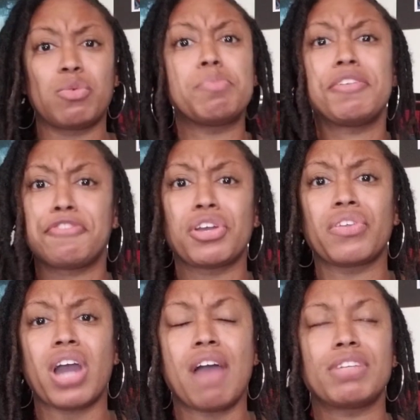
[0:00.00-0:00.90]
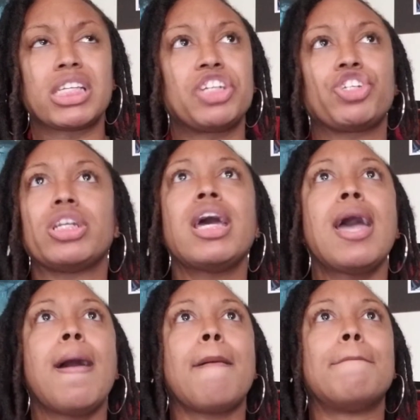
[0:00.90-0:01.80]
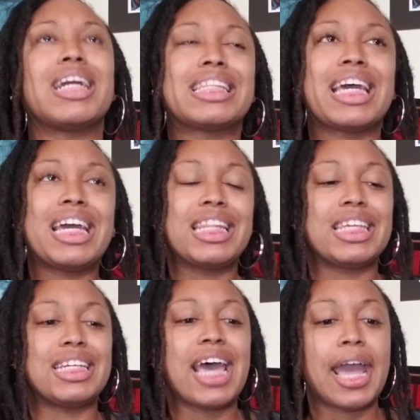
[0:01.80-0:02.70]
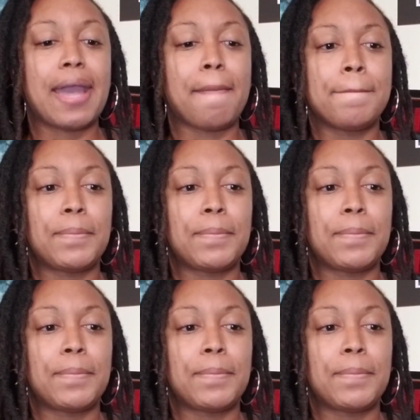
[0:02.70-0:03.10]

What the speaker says: would be further conversation. But at the end of the day,